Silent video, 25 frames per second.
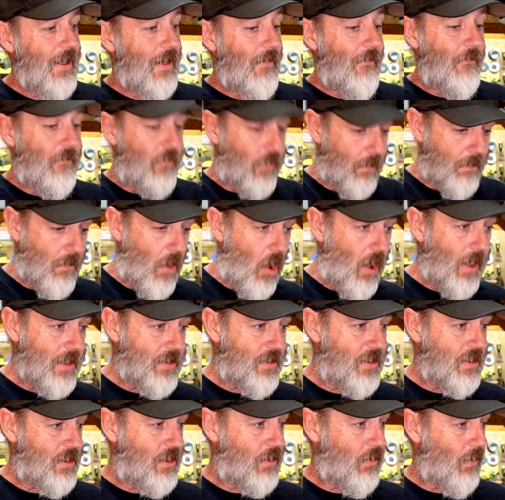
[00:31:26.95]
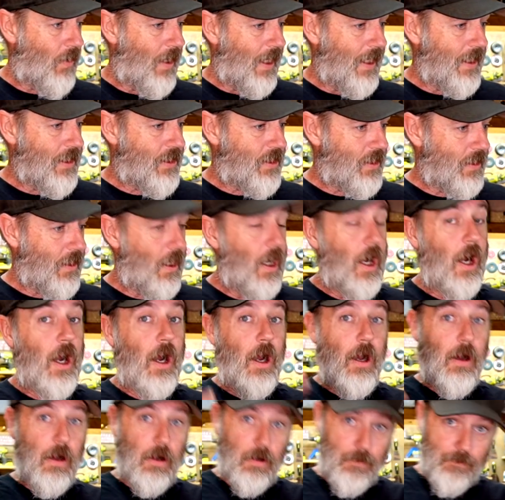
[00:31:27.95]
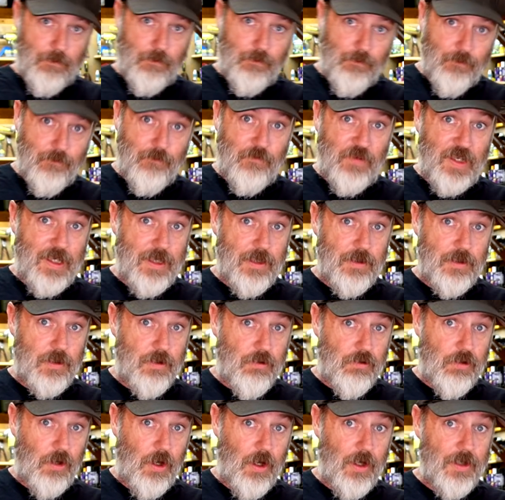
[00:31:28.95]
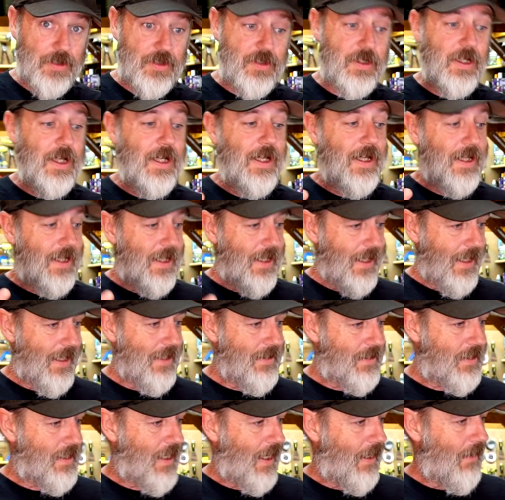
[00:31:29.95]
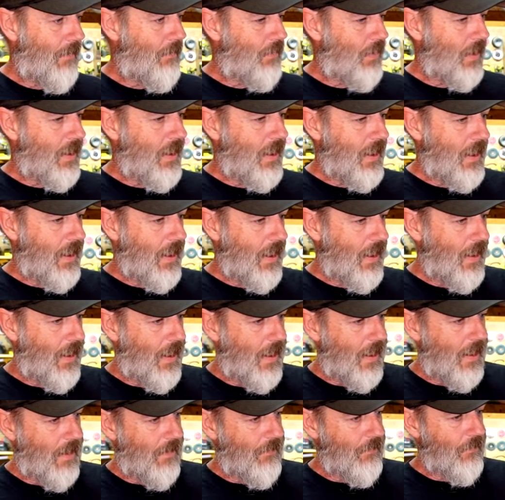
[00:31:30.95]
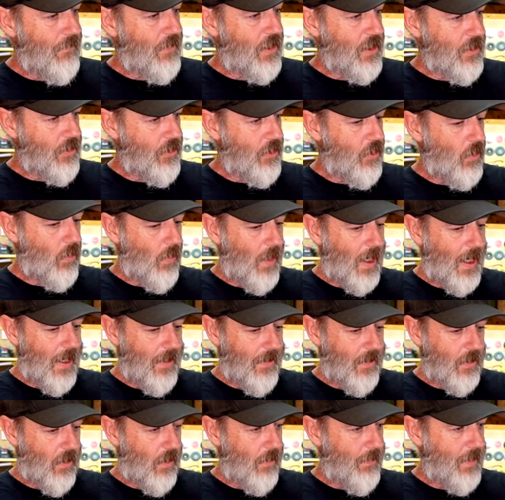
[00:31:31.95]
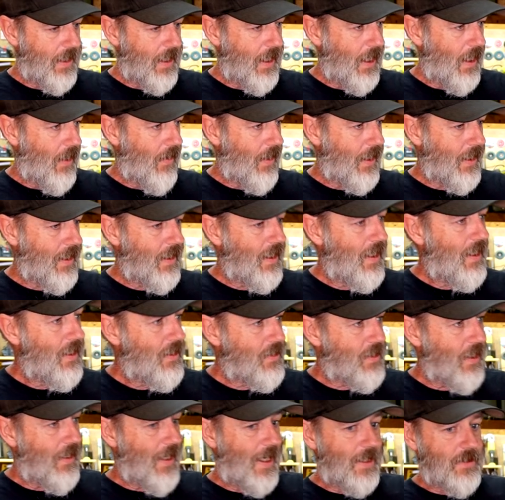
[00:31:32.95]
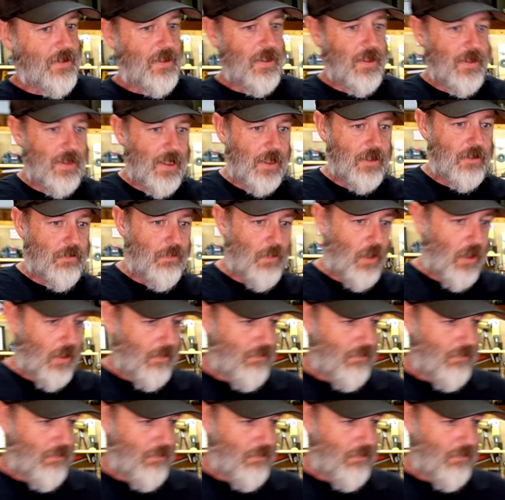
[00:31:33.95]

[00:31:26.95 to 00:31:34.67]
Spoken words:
For my situation, fingers crossed, it's going to be the new way that I'll be going. So that's it. That's my